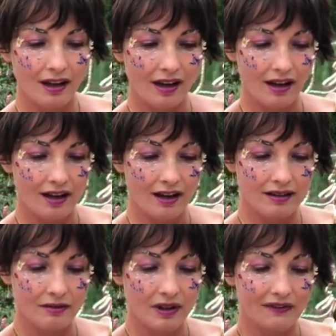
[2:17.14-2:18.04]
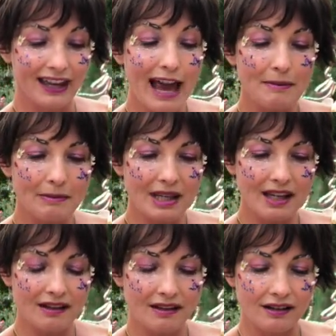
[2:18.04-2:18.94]
And we have
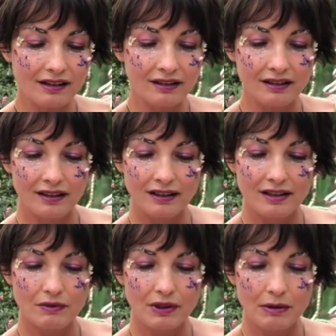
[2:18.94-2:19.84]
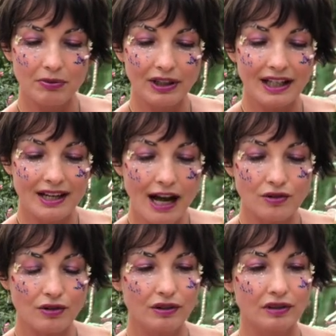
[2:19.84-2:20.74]
chamomile. It's really pretty
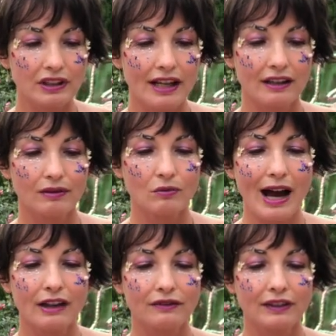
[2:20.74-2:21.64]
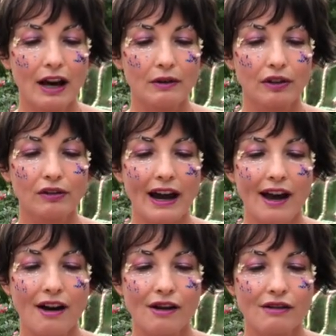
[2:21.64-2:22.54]
natural, like wildflower
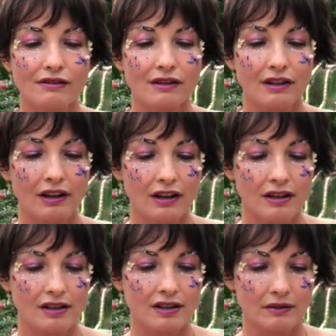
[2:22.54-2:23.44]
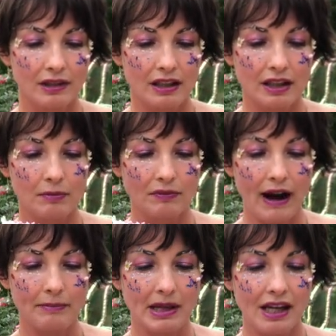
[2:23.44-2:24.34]
crown. So I'm going to keep
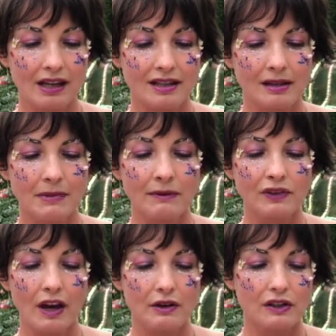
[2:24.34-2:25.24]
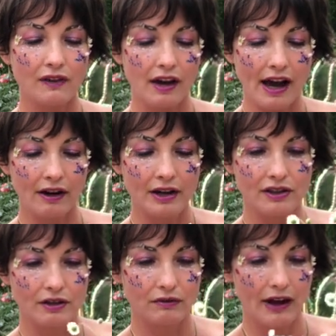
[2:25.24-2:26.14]
wrapping, and sometimes flowers fall out
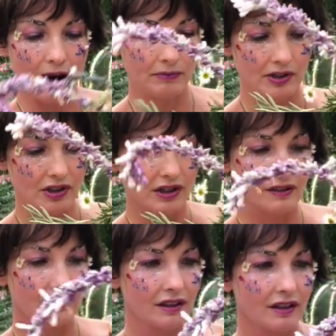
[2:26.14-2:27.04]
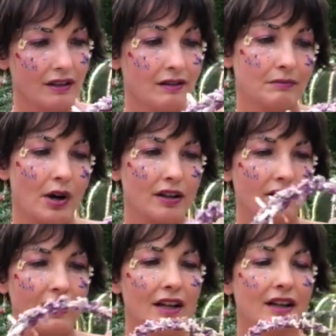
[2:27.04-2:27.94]
as you wrap, which is part
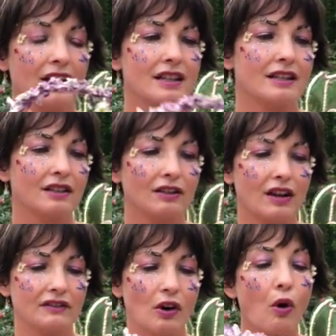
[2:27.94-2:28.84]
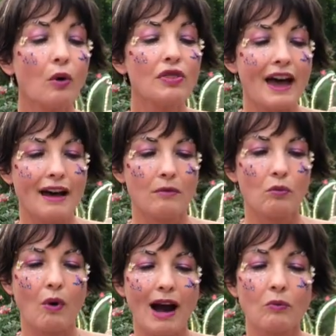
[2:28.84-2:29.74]
of it because you have to hold them.
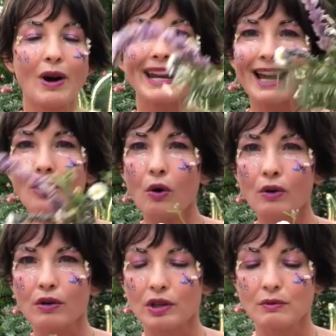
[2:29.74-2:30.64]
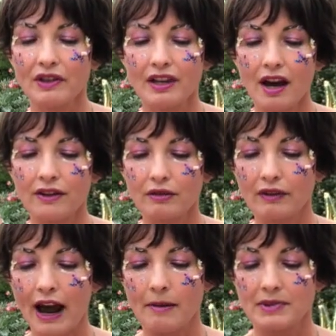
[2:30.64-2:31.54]
One hand holds while the other
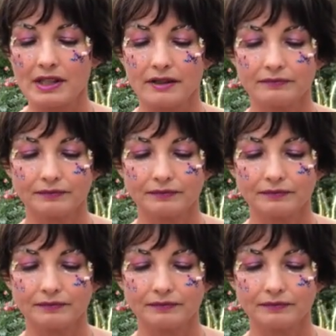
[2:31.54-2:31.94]
wraps.